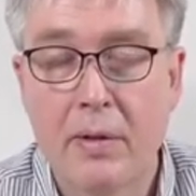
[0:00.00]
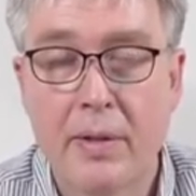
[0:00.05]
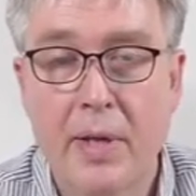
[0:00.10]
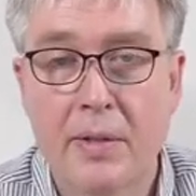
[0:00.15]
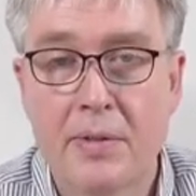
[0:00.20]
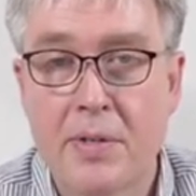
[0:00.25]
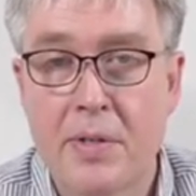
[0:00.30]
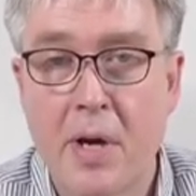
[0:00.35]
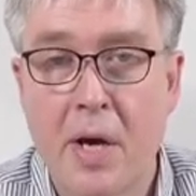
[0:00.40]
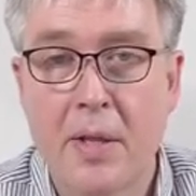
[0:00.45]

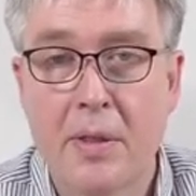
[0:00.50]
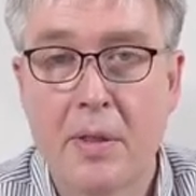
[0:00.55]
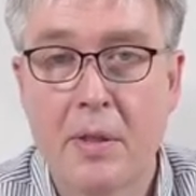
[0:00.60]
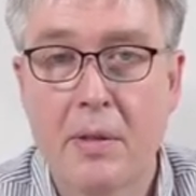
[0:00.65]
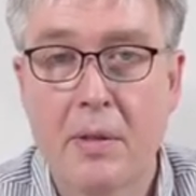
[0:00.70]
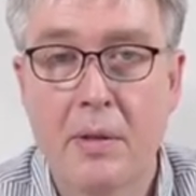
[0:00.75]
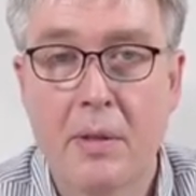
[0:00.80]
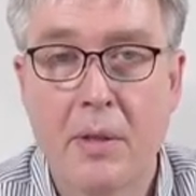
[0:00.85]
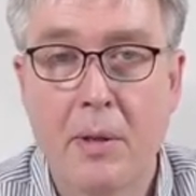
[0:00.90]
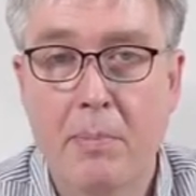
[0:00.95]
That's not
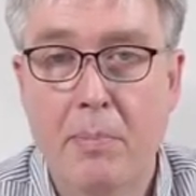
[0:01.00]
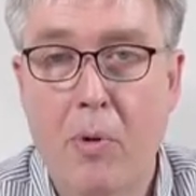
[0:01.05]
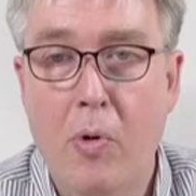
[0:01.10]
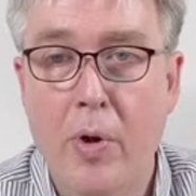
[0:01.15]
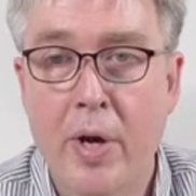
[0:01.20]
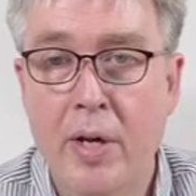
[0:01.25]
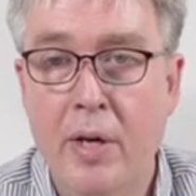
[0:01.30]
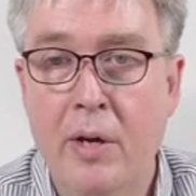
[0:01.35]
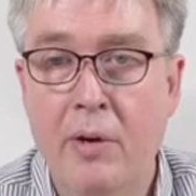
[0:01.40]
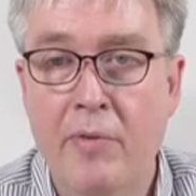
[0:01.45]
the
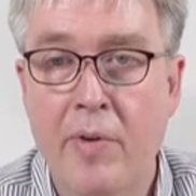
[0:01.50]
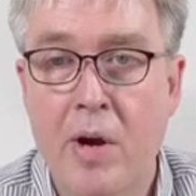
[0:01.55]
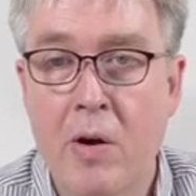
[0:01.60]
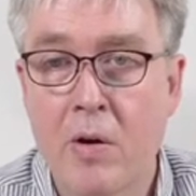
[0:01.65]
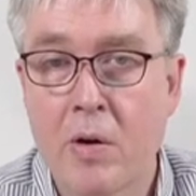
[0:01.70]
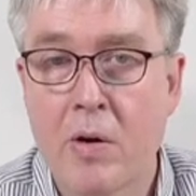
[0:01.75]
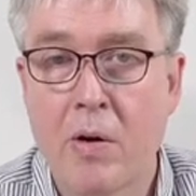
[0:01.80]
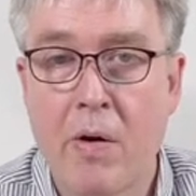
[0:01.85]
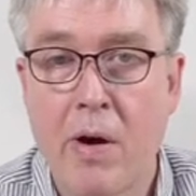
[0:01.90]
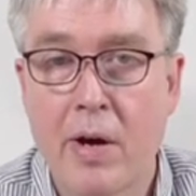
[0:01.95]
point of
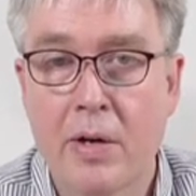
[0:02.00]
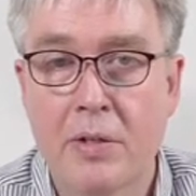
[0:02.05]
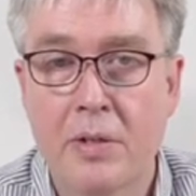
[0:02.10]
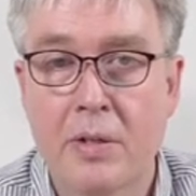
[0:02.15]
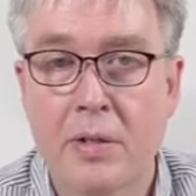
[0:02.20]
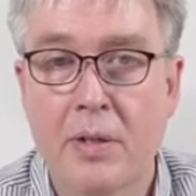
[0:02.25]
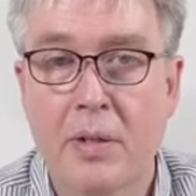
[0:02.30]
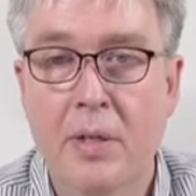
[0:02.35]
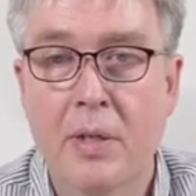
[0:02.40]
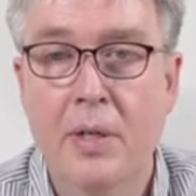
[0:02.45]
error
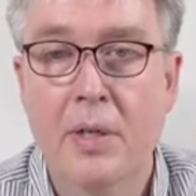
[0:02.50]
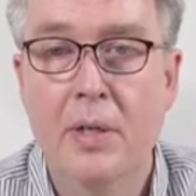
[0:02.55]
correction.